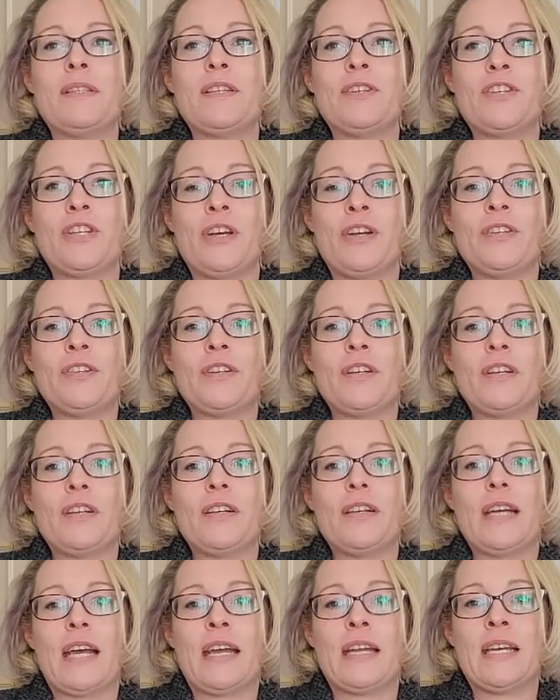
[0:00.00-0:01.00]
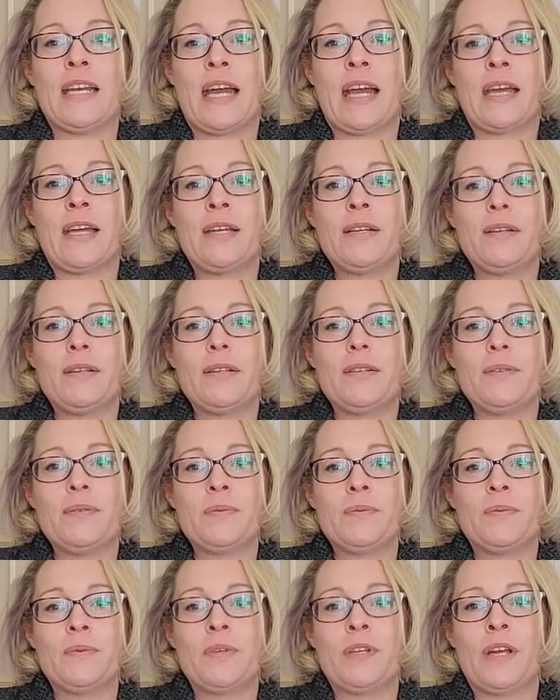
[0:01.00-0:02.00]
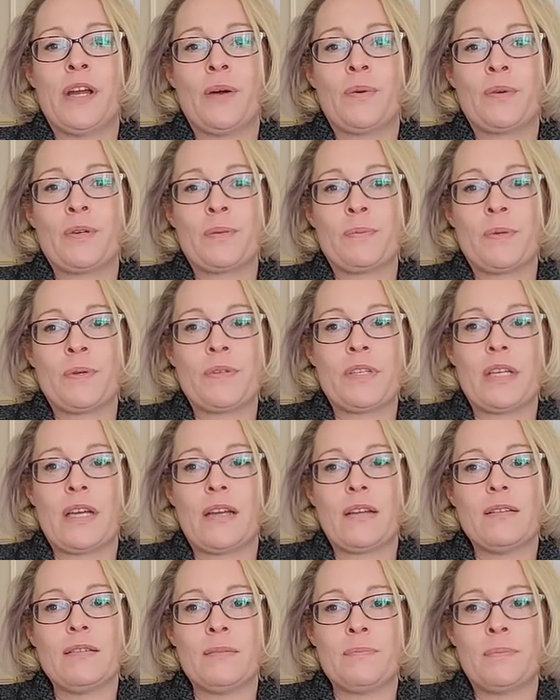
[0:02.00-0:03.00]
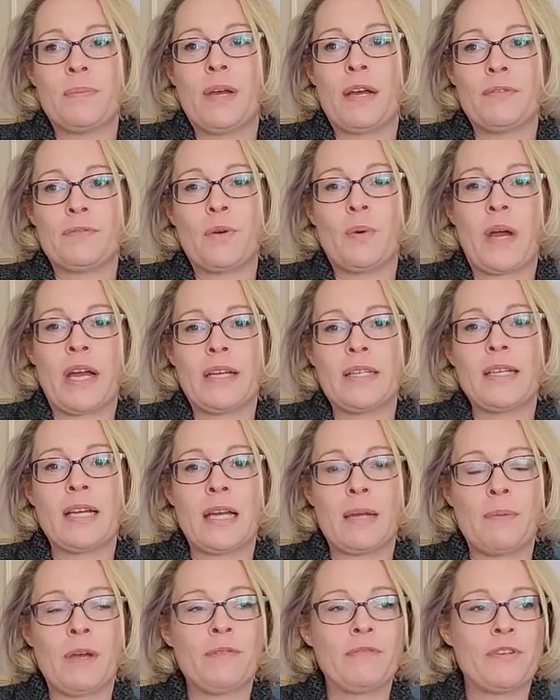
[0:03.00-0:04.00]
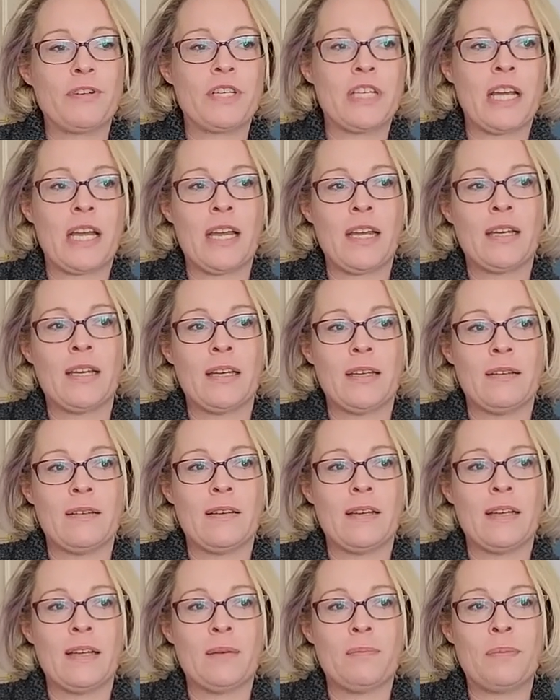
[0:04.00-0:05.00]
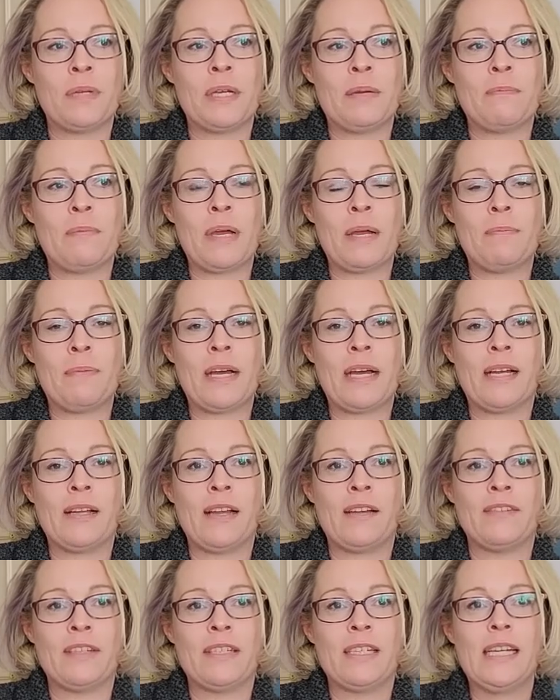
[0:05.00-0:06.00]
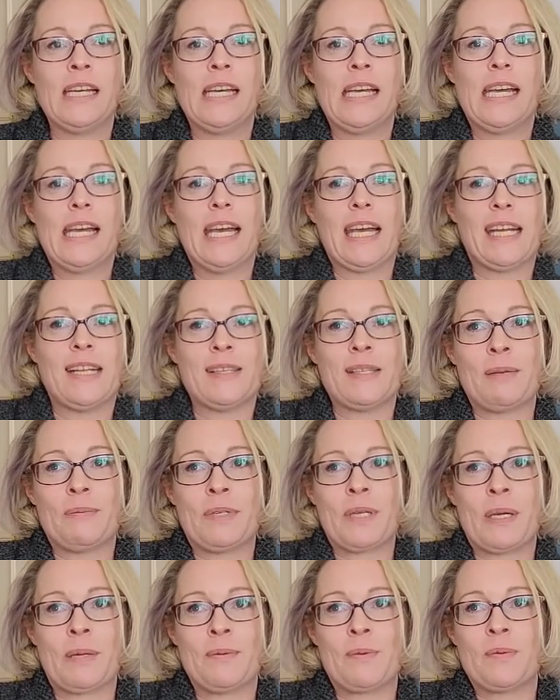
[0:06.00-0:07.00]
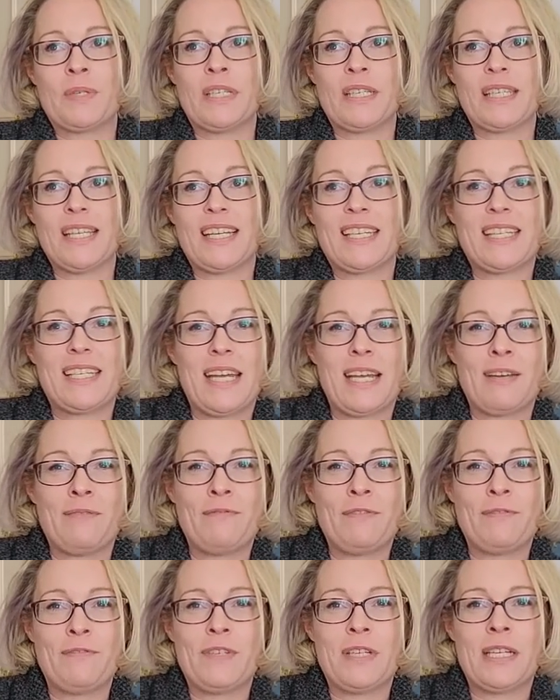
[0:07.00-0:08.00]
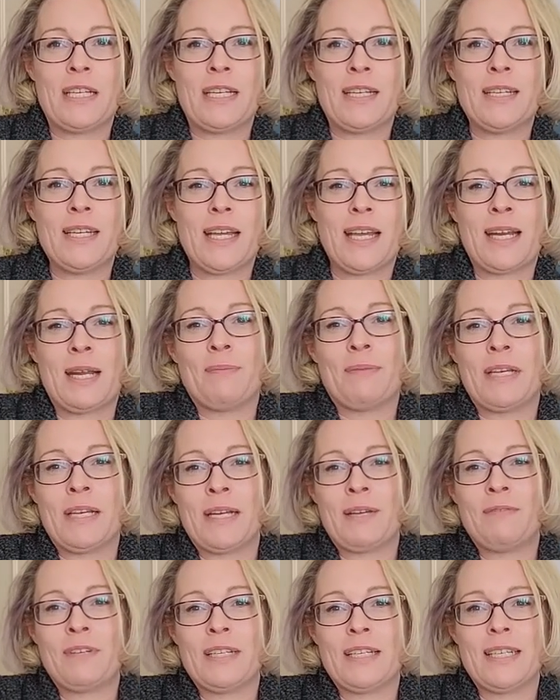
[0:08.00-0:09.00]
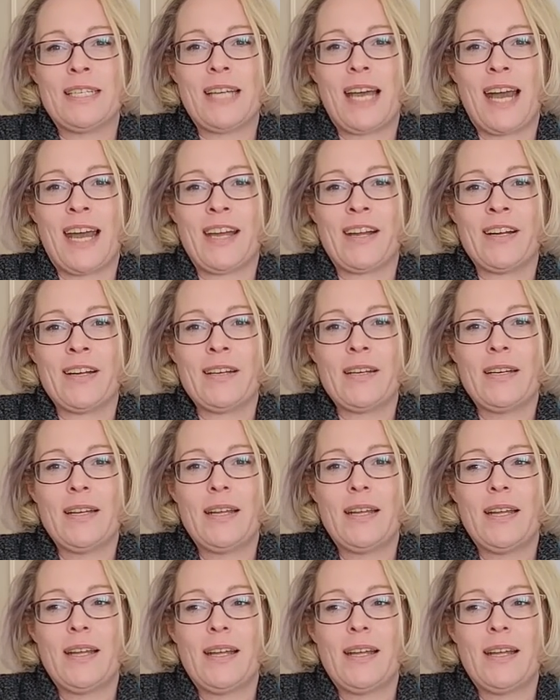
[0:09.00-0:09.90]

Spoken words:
at the shelter at night, you know, we're supposed to have quiet time after 10 and be in bed by 11. And sometimes when it's like 10:15 and I'm getting really tired